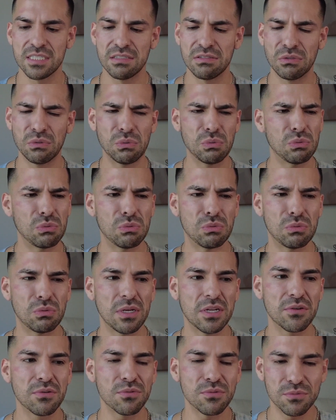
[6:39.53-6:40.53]
Ooh, I
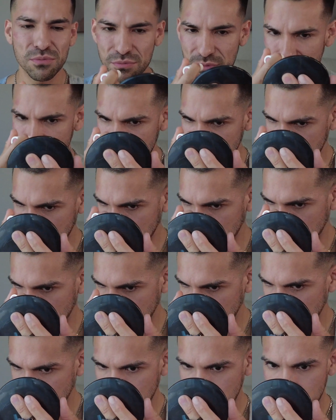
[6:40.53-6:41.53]
don't really
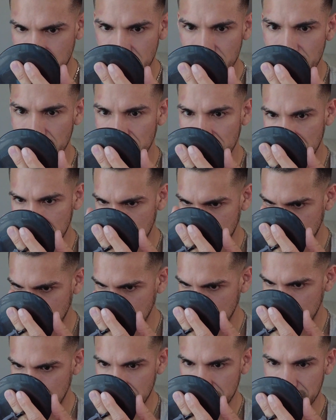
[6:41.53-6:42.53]
know about
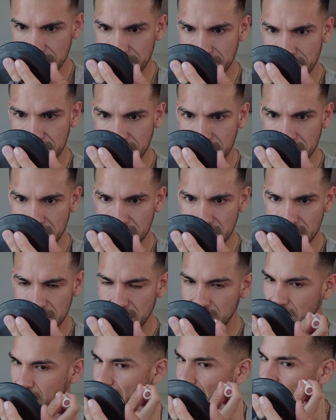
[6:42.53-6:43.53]
this.
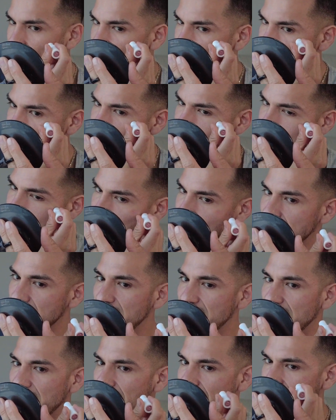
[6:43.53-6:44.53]
I really
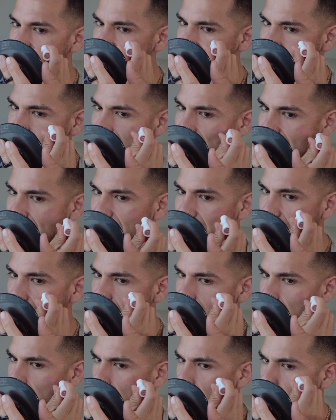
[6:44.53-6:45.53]
have to like,
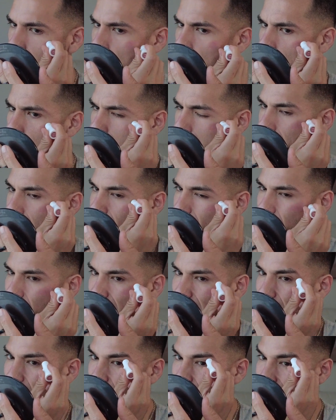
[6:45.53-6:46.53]
wait,
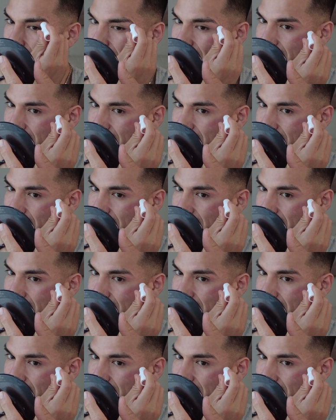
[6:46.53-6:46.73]
what?